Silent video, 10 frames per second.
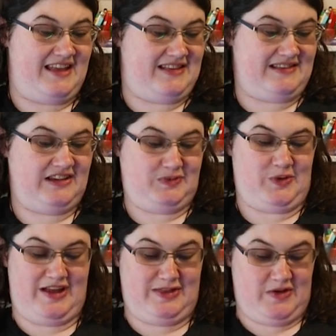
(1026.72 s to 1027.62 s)
It's just
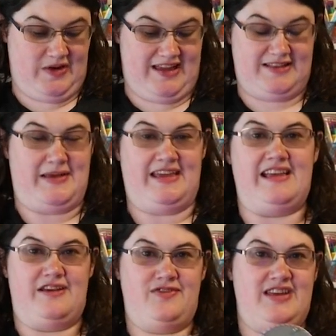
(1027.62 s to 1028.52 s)
what I thought. It's
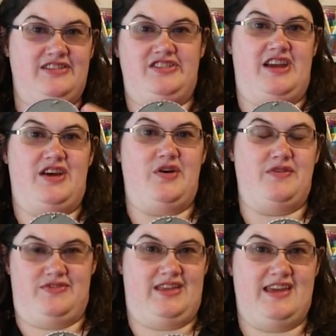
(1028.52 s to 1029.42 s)
making a feature
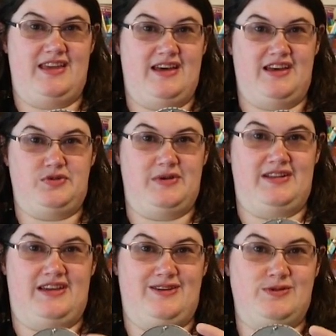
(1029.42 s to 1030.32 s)
of the
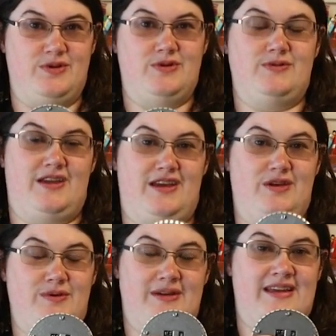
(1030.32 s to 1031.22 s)
Arduino
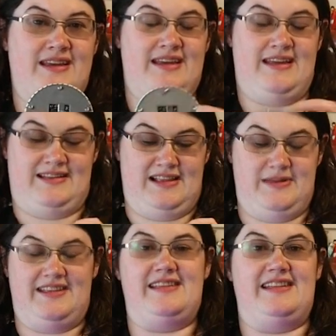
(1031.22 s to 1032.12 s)
Uno
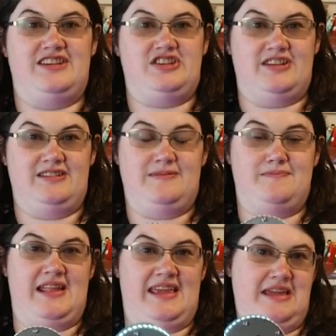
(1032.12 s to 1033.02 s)
limited edition
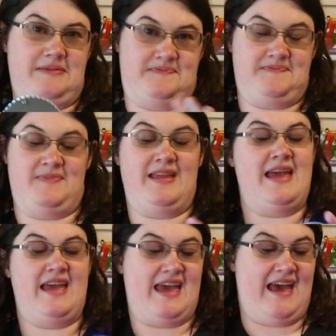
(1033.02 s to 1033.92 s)
mini.
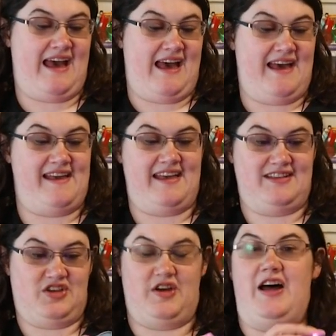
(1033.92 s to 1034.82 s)
Uh,
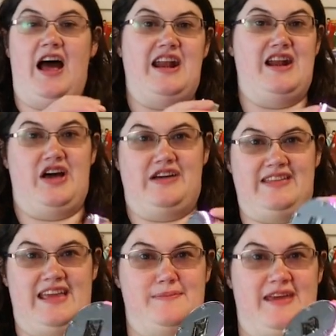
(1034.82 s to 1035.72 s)
it's got a lot
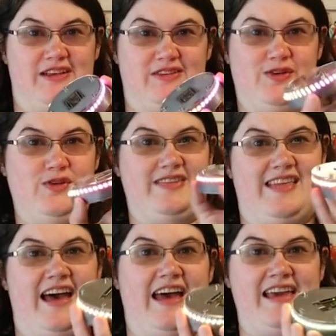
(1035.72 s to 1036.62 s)
of NeoPixels
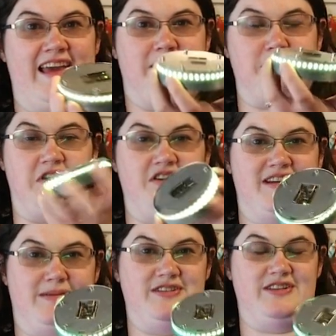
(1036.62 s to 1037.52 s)
that I can
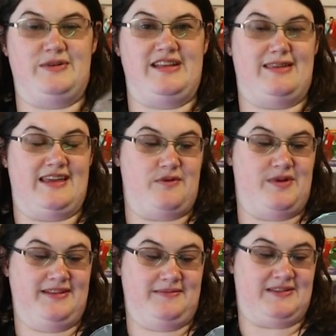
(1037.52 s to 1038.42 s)
program to do anything I
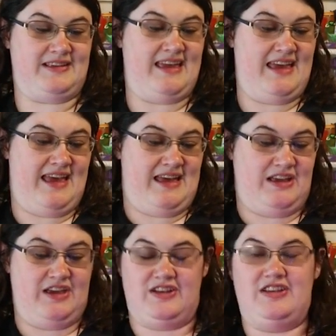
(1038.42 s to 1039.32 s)
want.
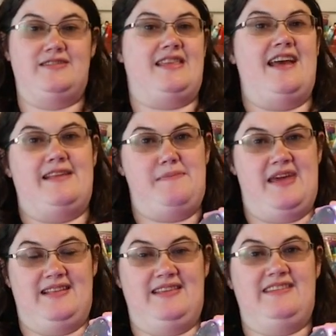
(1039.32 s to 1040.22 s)
You can use the header
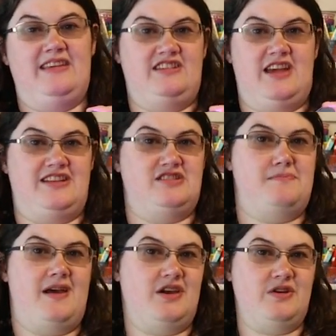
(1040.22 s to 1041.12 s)
pins to change
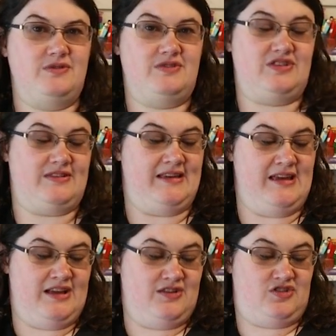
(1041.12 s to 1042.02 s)
modes,
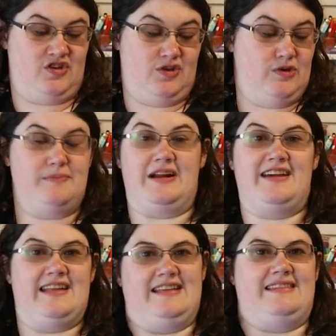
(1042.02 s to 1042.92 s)
to
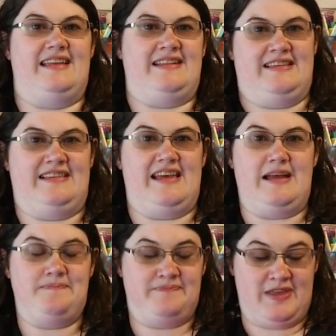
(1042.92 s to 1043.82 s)
plug in a
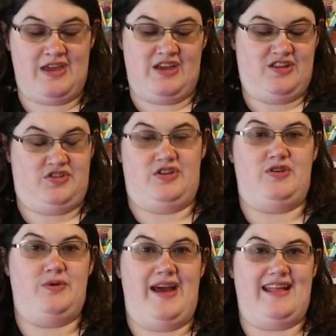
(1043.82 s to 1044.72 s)
sensor,
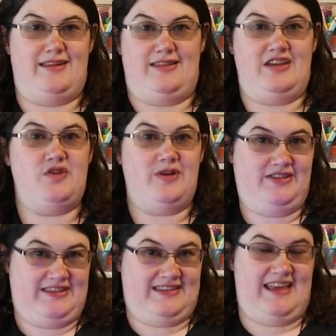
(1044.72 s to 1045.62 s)
do anything you
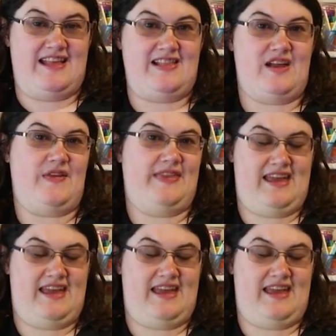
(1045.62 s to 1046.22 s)
want still on